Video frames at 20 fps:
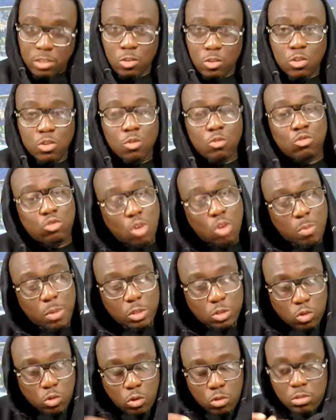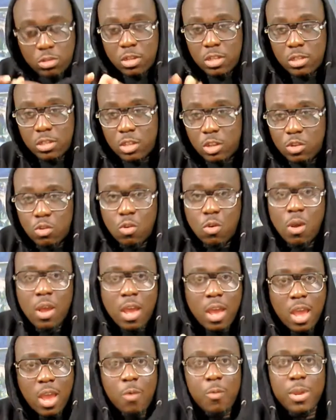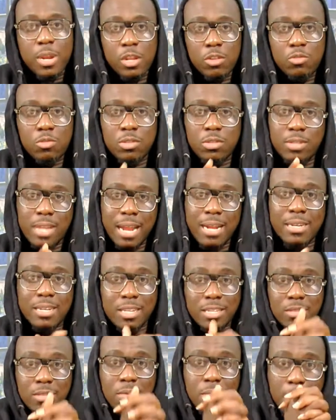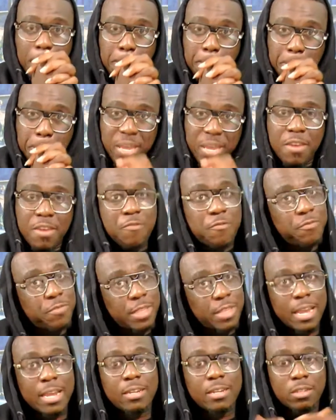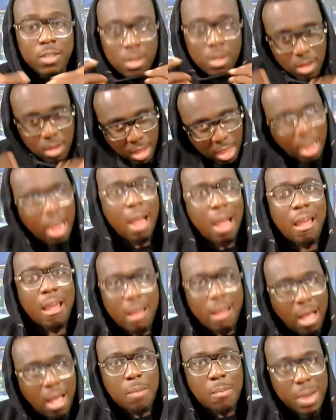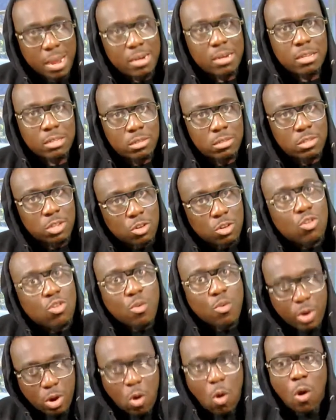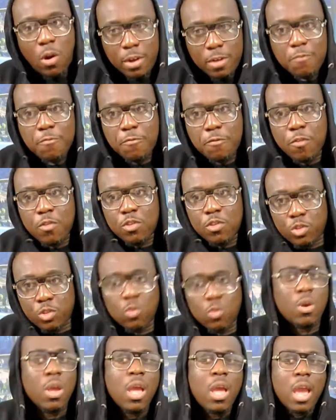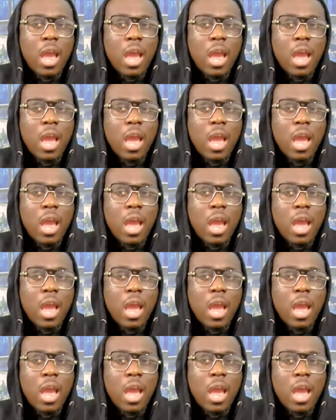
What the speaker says: So you told me to go to the studio and we need to start this beef thing. I am at the studio recording for you.